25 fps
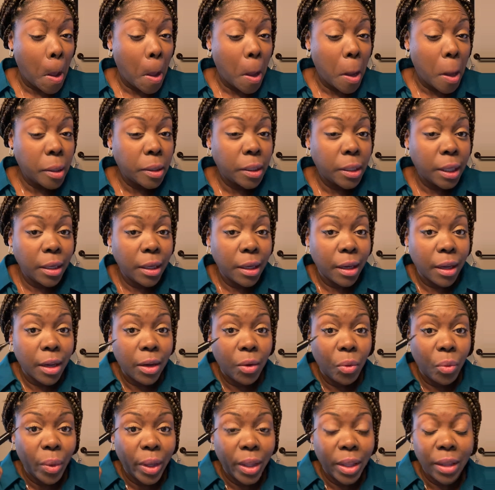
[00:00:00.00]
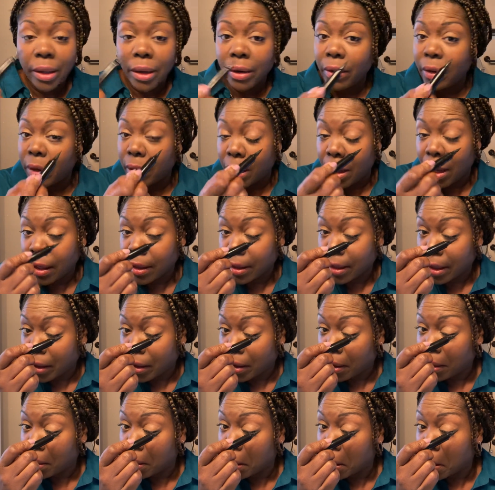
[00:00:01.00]
I tell you, I got a wing there and not
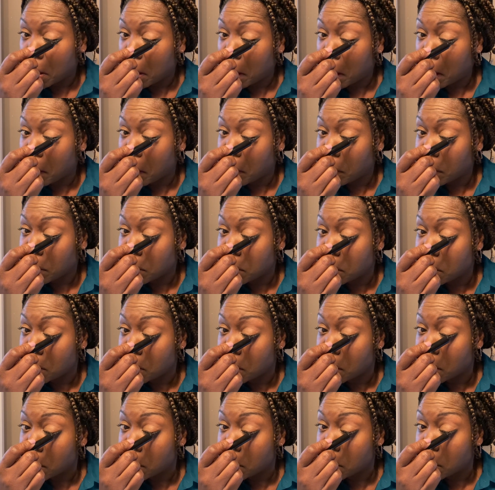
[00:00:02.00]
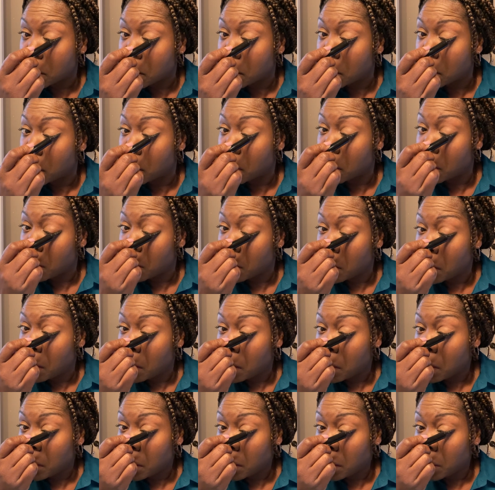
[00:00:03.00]
there. I always do this.
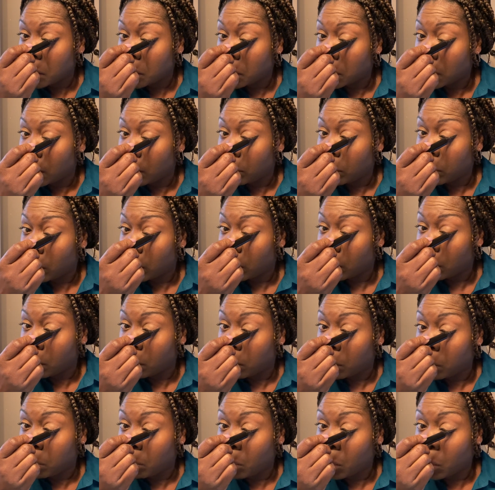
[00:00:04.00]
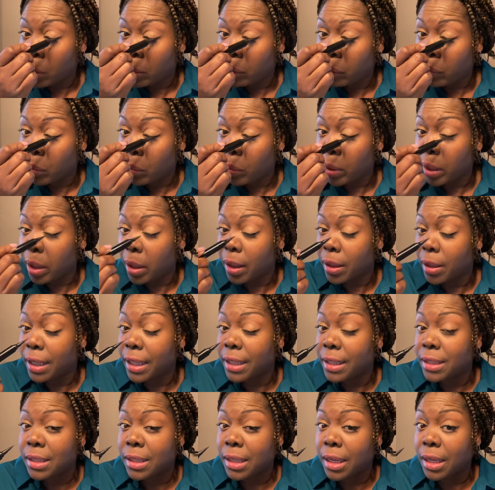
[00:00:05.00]
Then I try and put more of a wing on
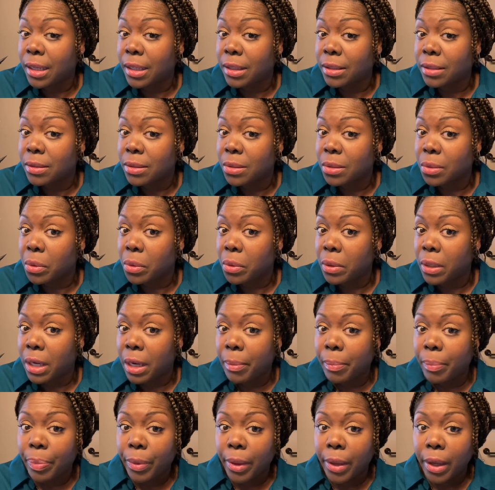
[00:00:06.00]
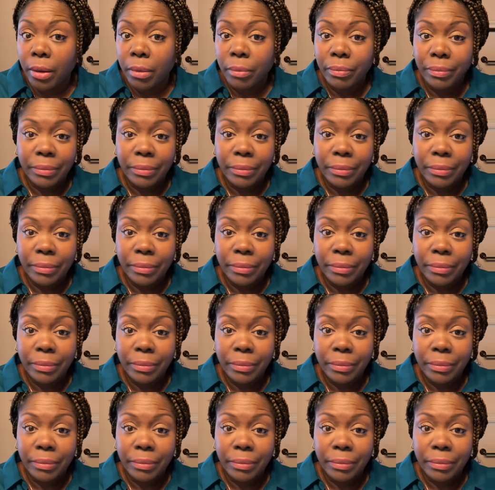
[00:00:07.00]
that side and screw it up. Oh.